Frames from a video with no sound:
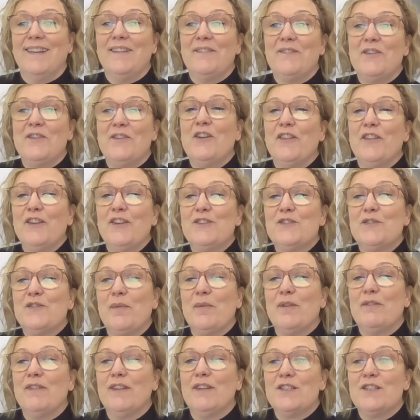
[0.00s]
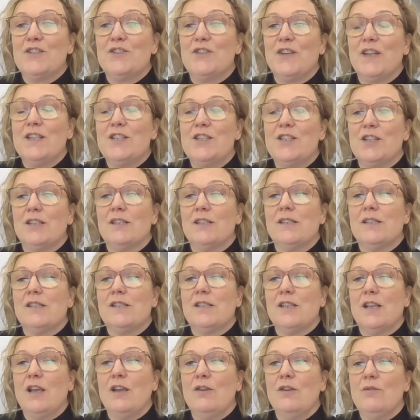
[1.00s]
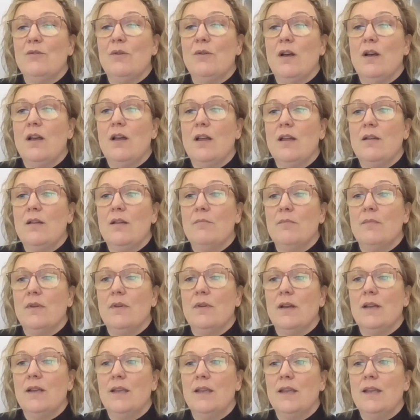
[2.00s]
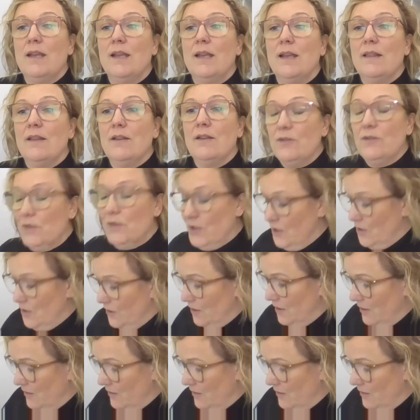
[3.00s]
I've got those from the registration, so I can get those to